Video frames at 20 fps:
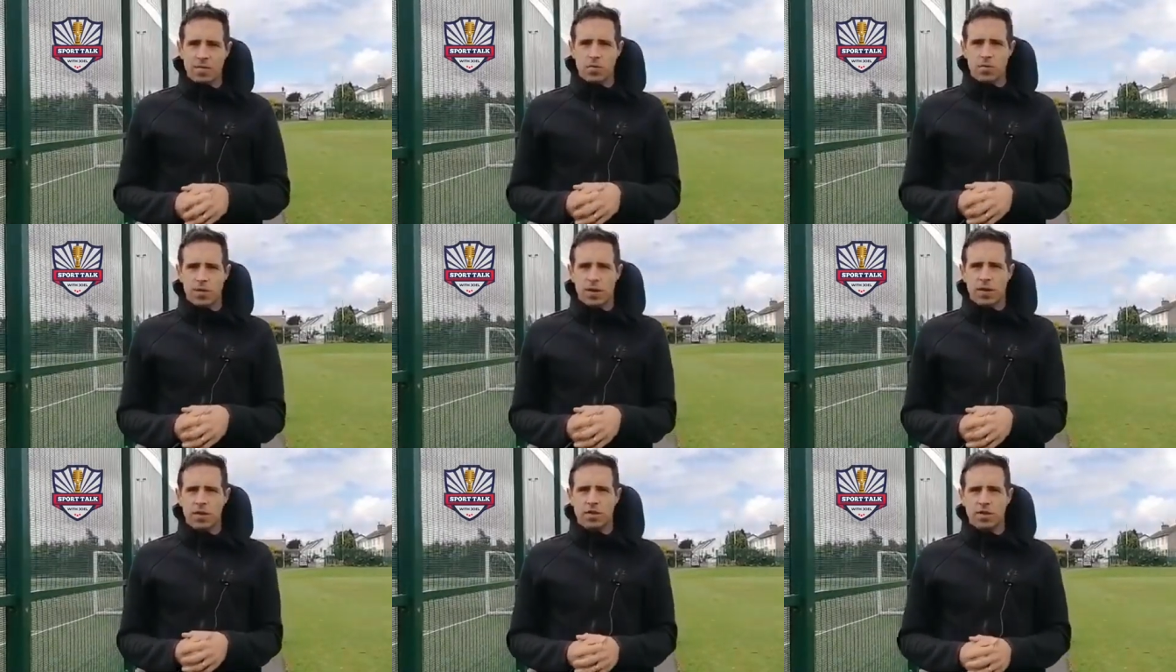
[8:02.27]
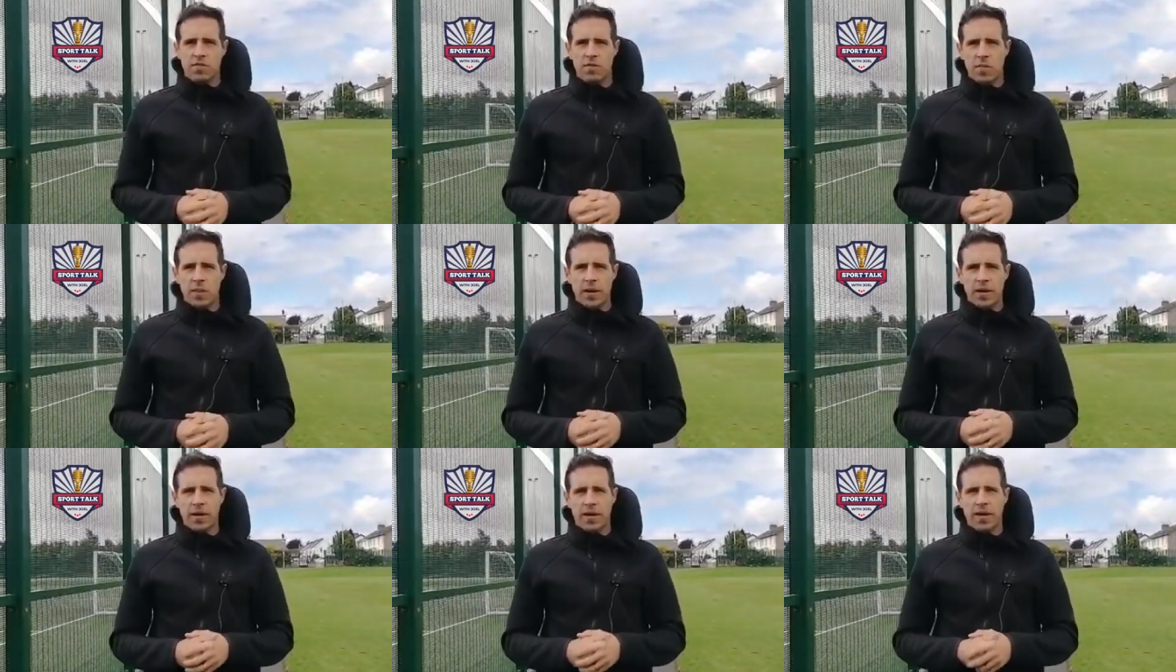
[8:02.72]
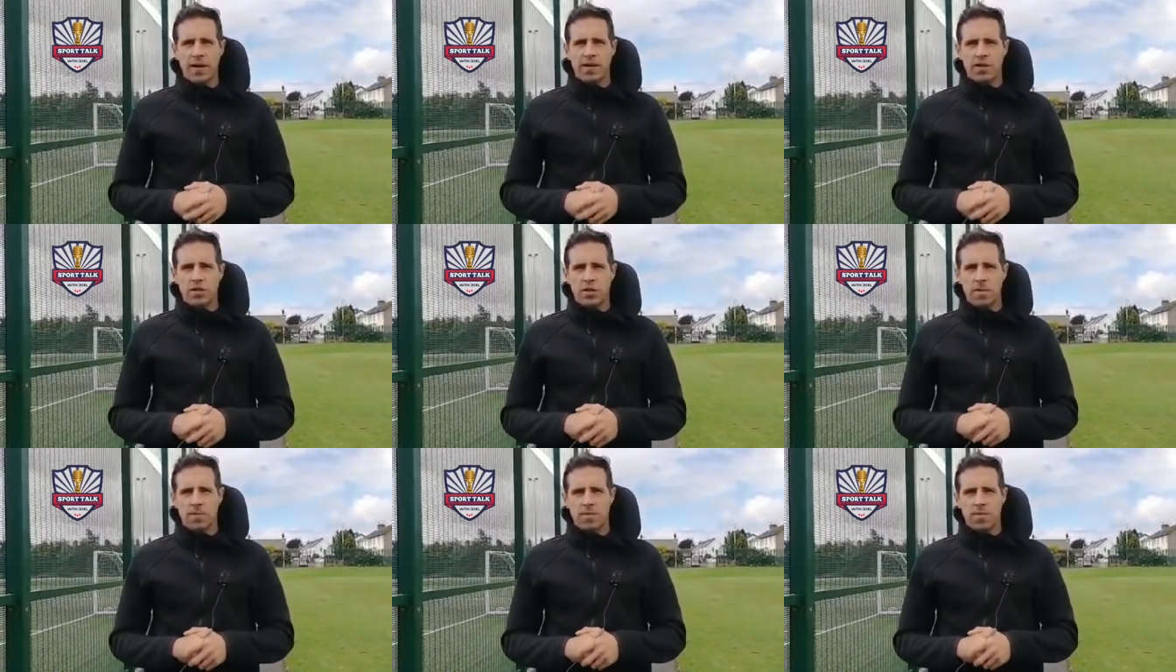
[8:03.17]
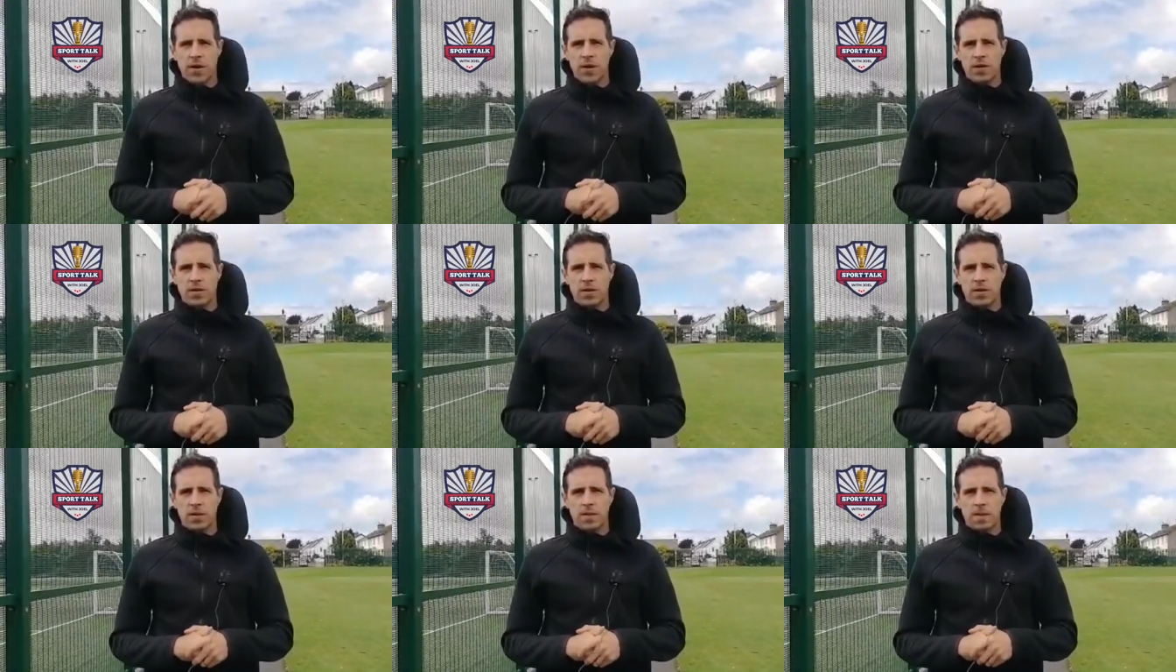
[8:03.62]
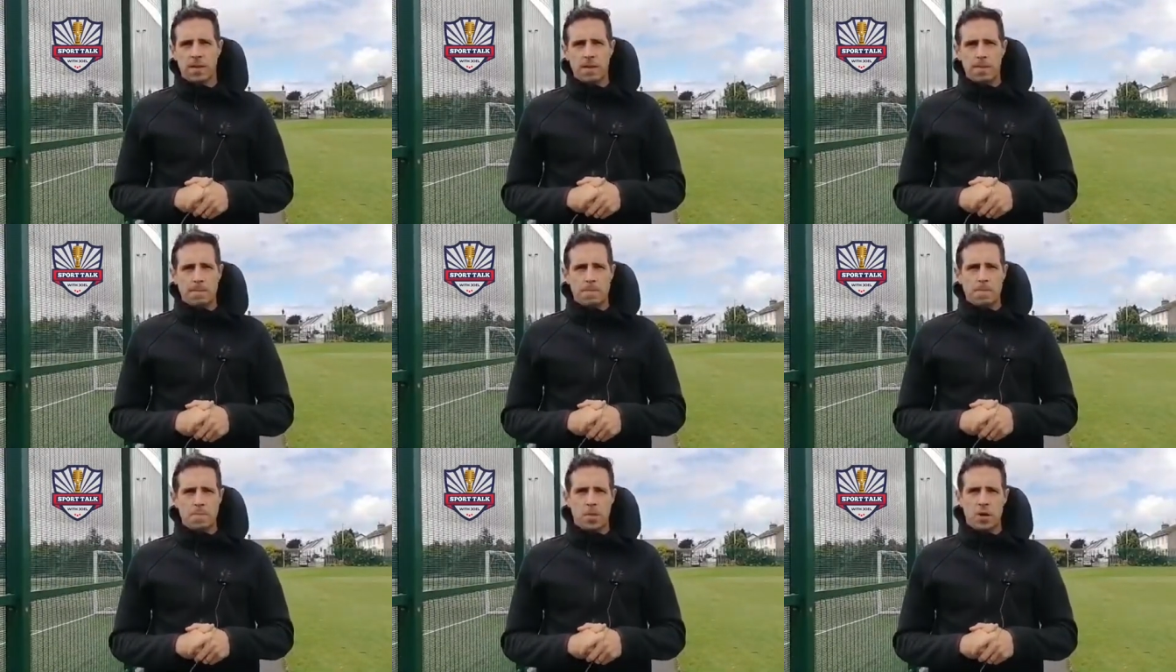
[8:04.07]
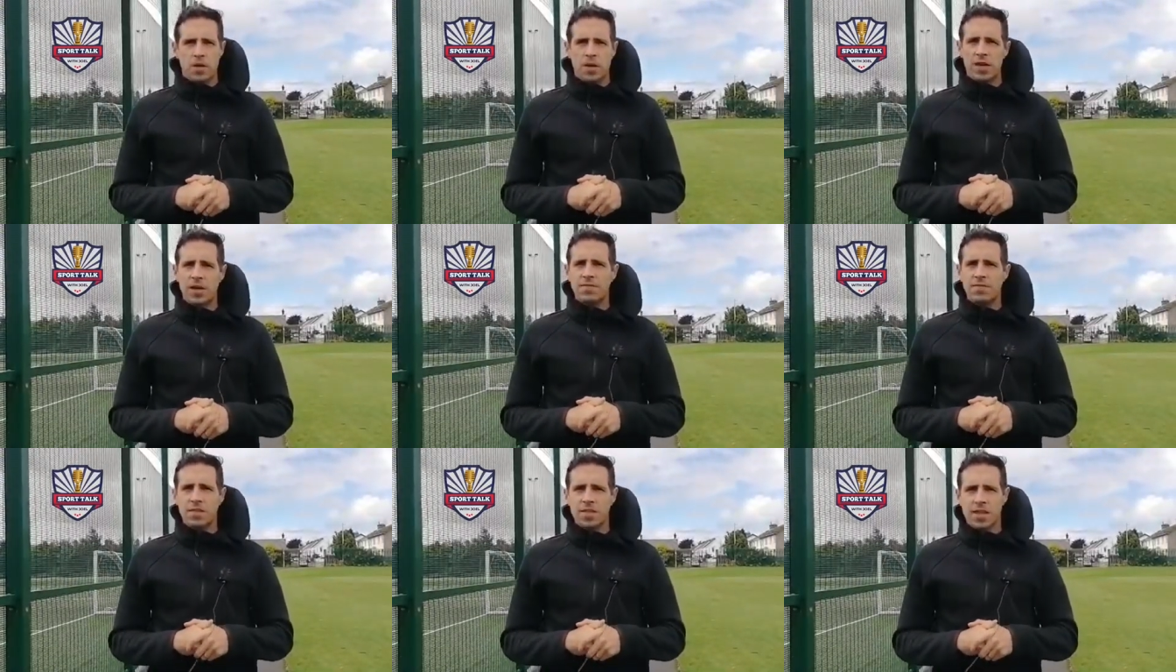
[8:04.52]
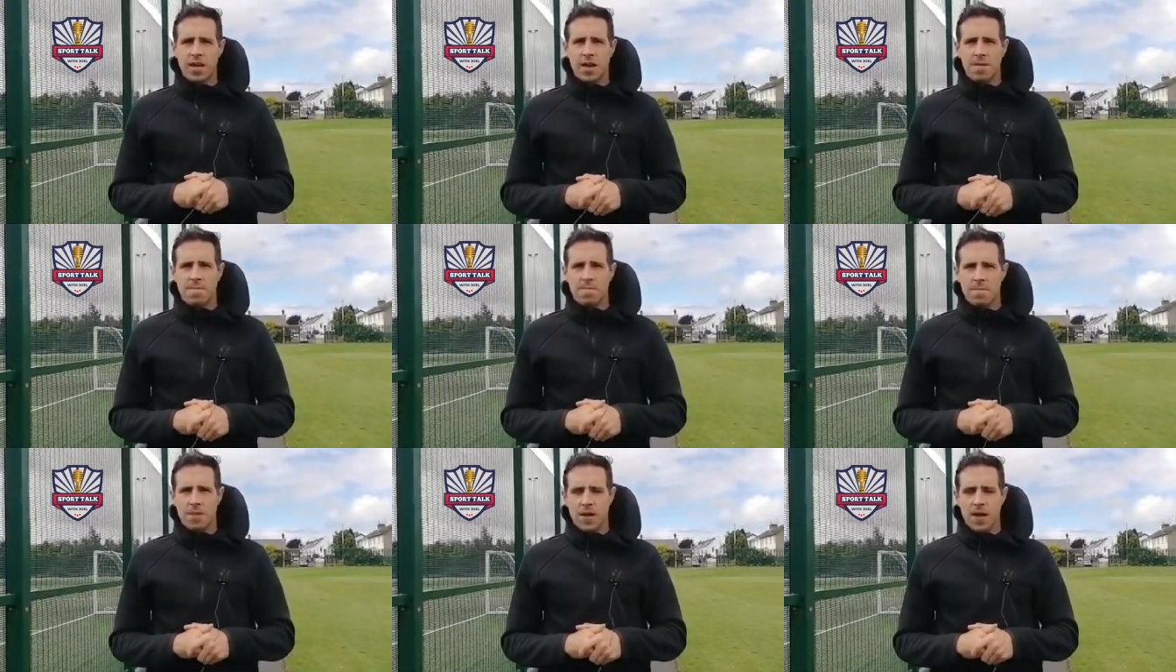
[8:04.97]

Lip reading: I don't think there's ever been an Irish Cup final in evening time.